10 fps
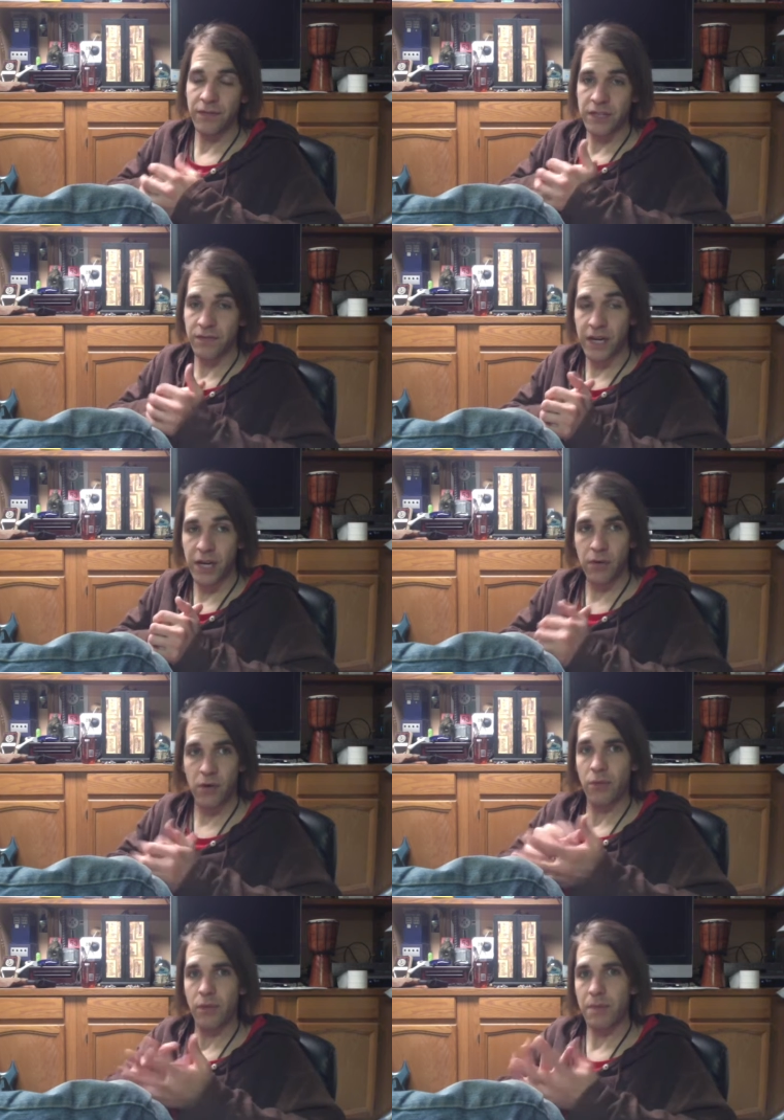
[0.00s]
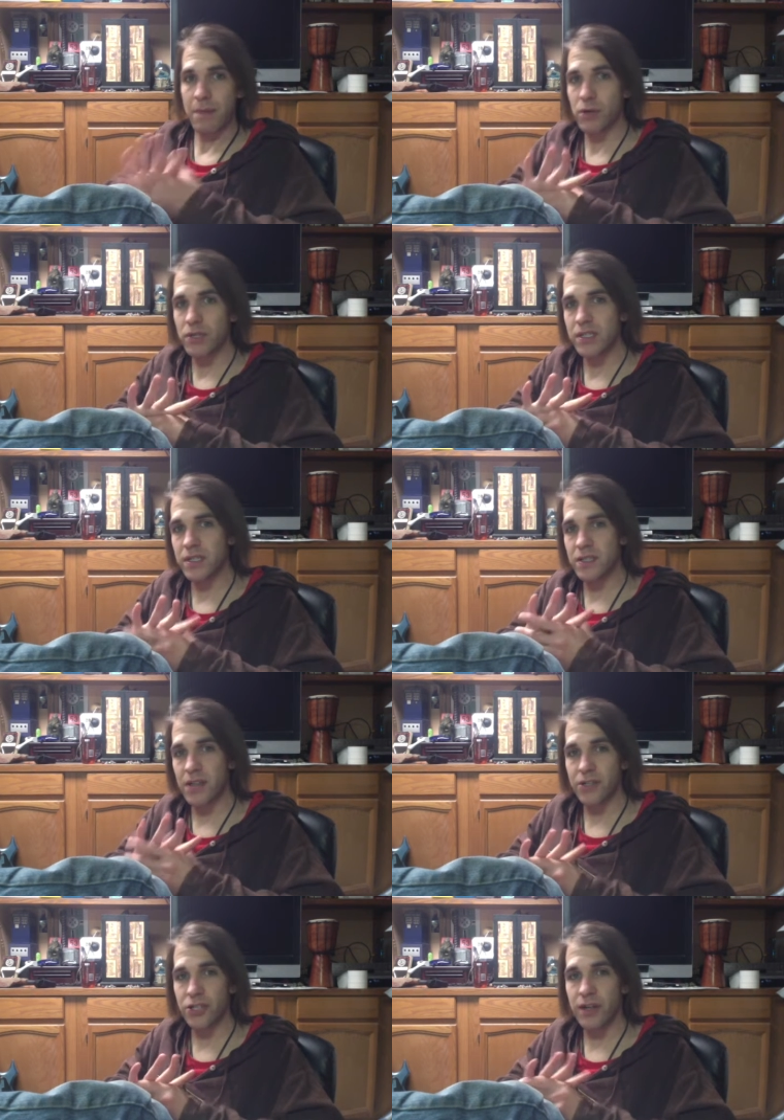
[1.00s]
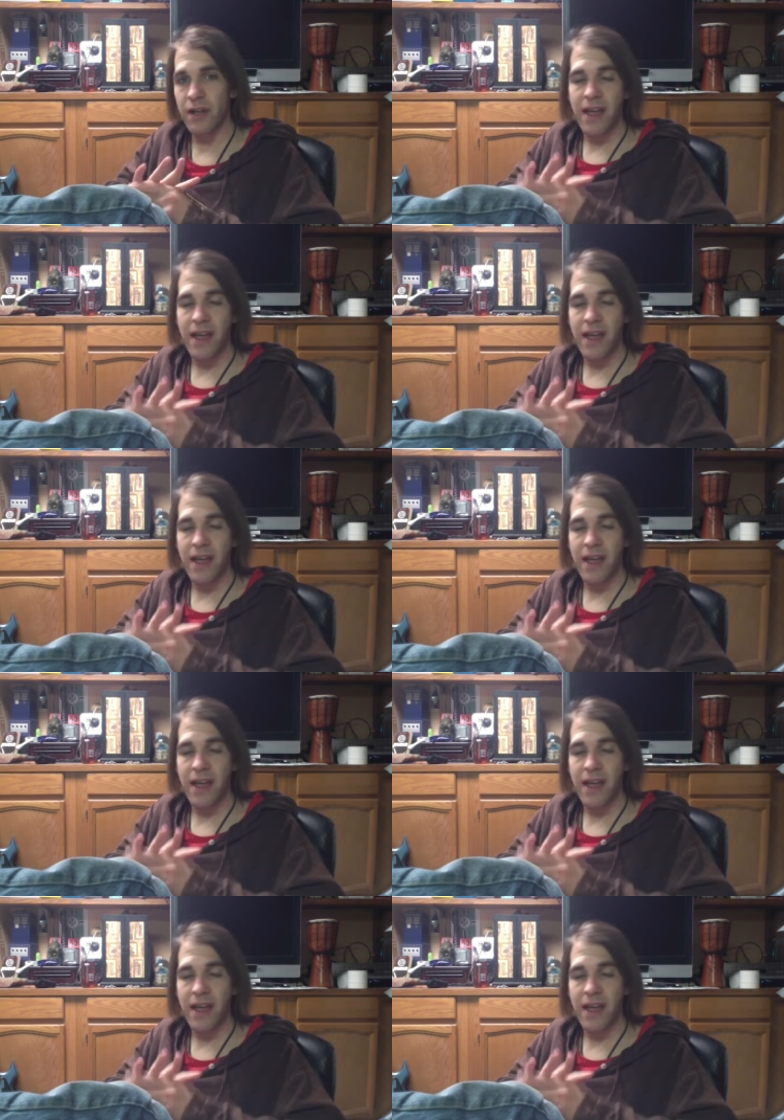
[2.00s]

this video, along with my books and such.